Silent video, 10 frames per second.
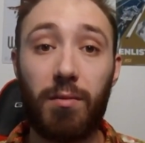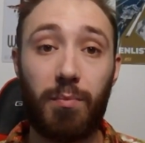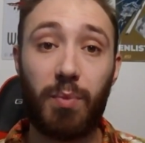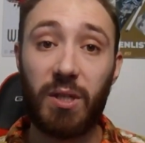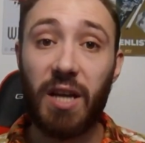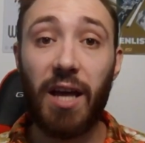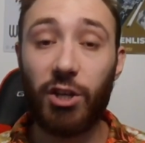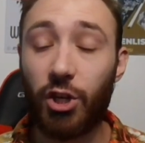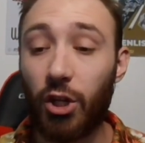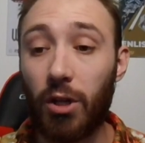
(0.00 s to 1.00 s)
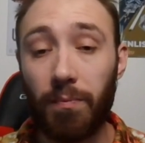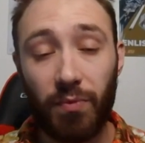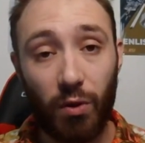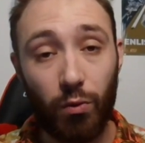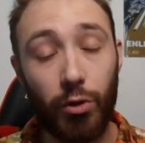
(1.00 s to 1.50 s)
potential
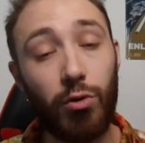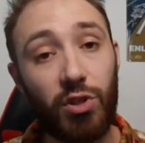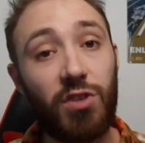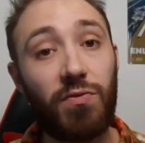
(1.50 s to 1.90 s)
routes